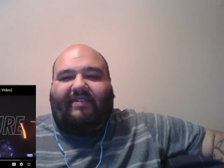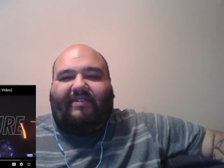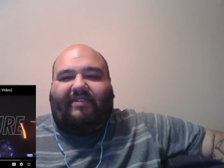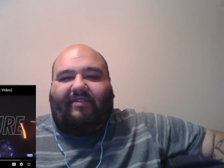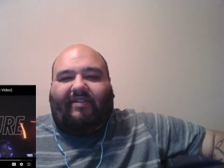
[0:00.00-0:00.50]

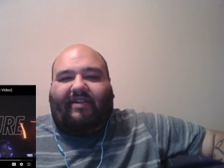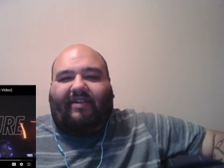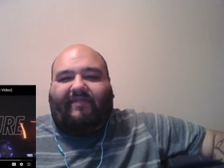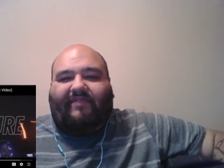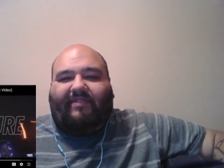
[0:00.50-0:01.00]
Showing
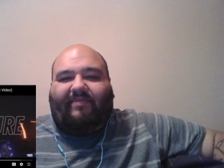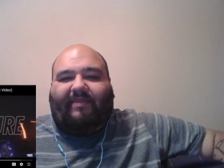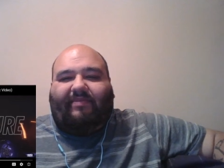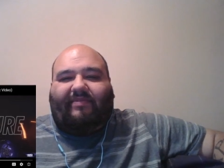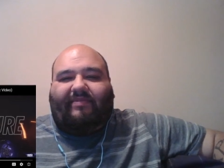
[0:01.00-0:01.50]
love to the
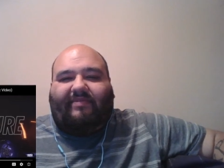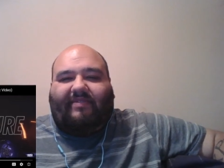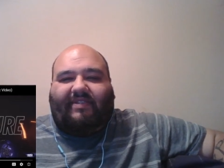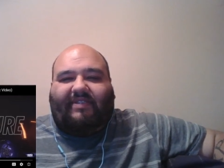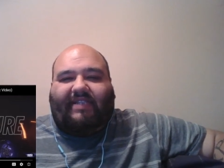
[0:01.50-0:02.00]
people.
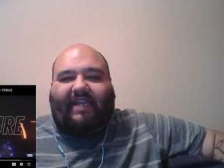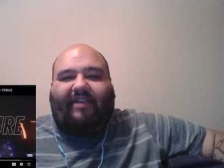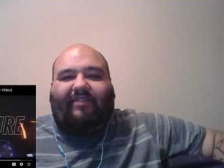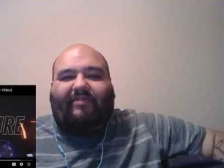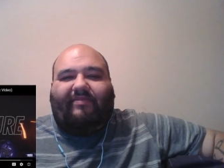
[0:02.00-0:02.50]

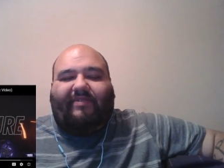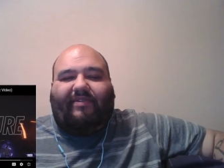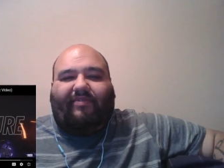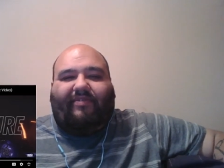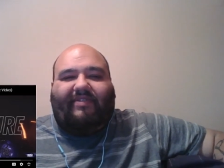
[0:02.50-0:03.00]
Staying home in
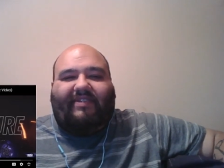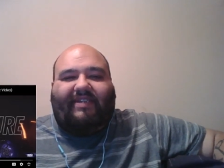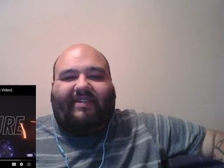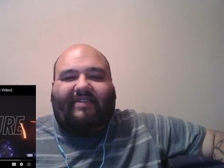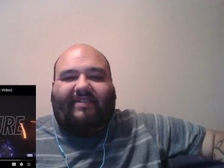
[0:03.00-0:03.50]

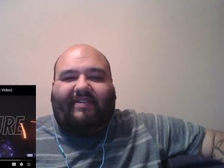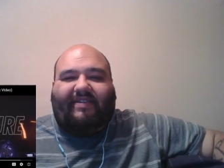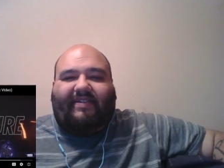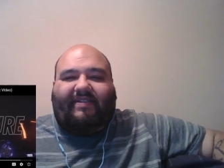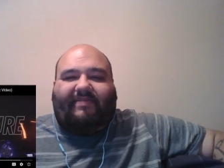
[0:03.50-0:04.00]
quarantine.
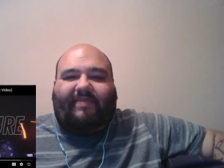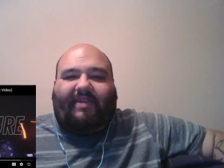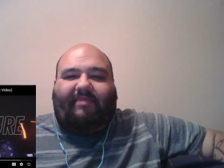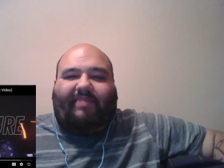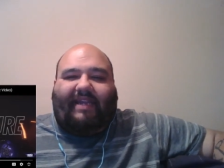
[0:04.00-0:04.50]

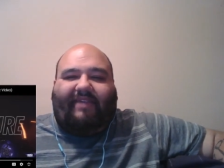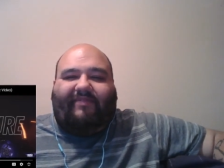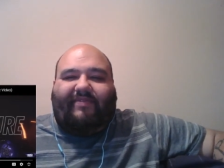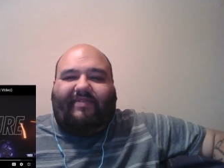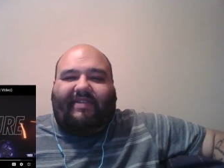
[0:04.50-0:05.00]
Being
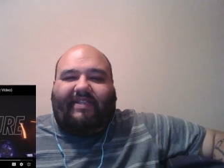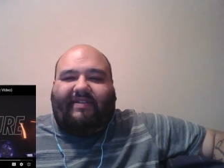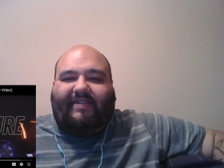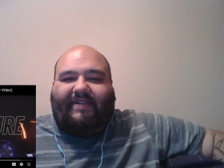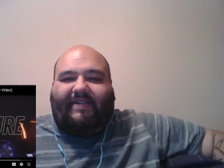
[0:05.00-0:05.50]
playful with it.
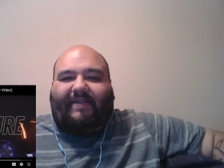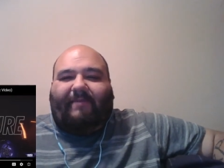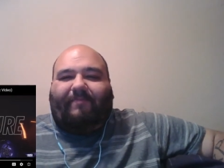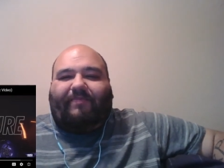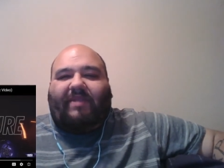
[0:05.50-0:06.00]

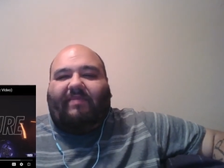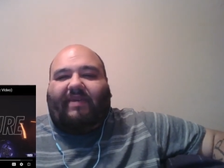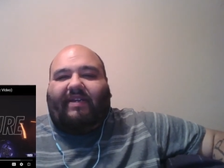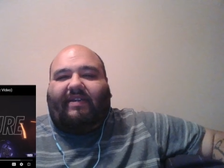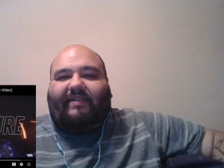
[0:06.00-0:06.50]

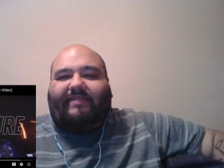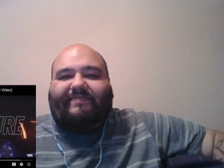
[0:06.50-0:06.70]
But uh,